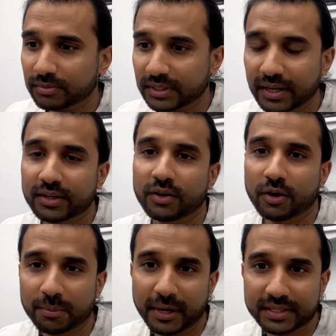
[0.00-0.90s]
taken it
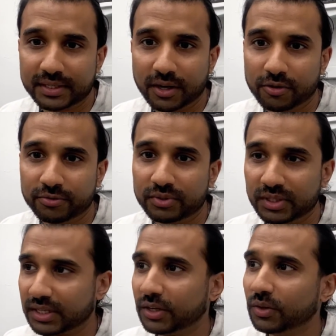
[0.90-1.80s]
on myself
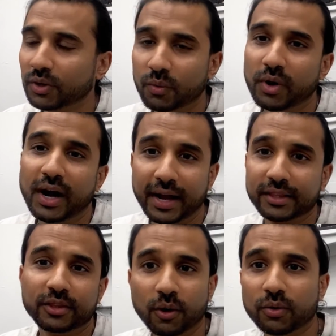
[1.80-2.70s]
to say, you know what, I
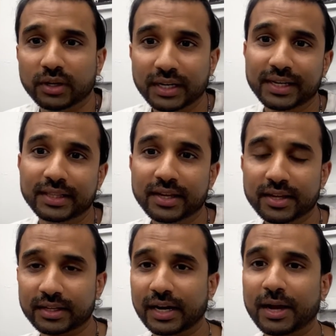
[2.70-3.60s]
don't need
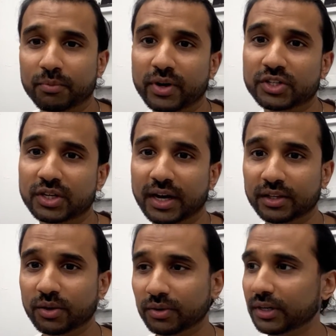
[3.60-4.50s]
collaboration. I
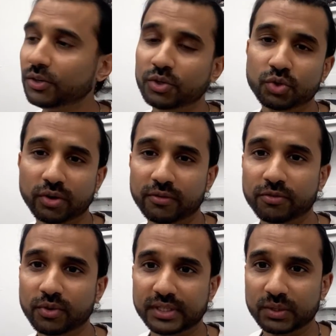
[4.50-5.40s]
don't need to join
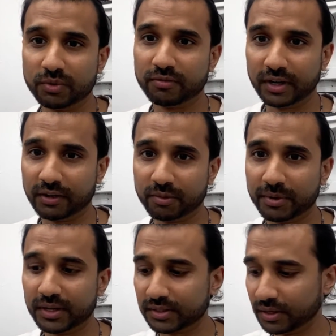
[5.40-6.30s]
forces with another
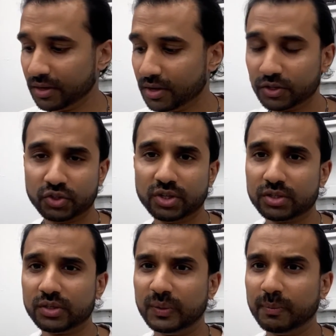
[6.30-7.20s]
person
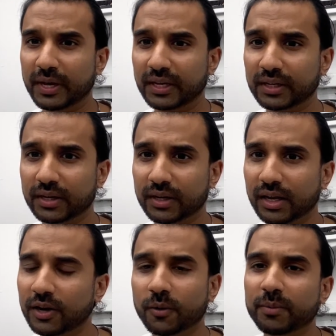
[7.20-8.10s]
just to make
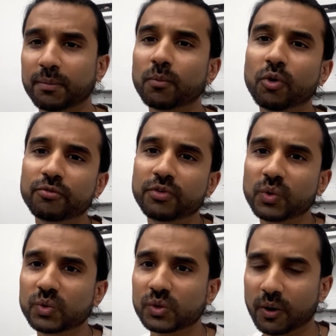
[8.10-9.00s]
a little bit more
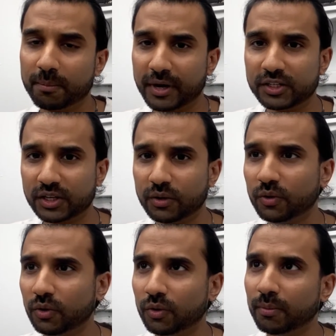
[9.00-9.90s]
views on my
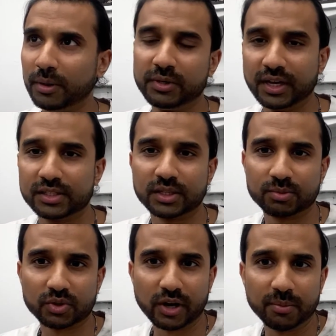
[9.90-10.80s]
channel, or maybe get a
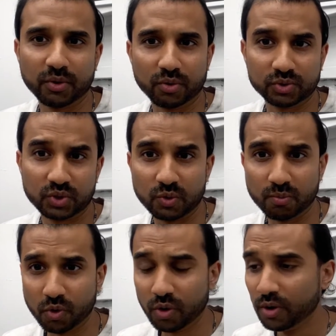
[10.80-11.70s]
subscriber or two
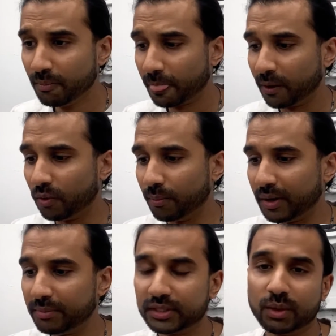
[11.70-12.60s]
more, or
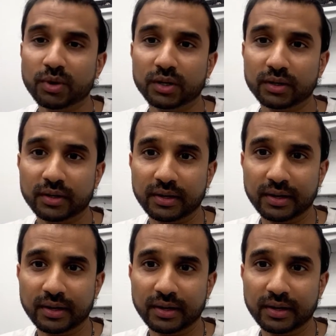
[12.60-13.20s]
maybe someone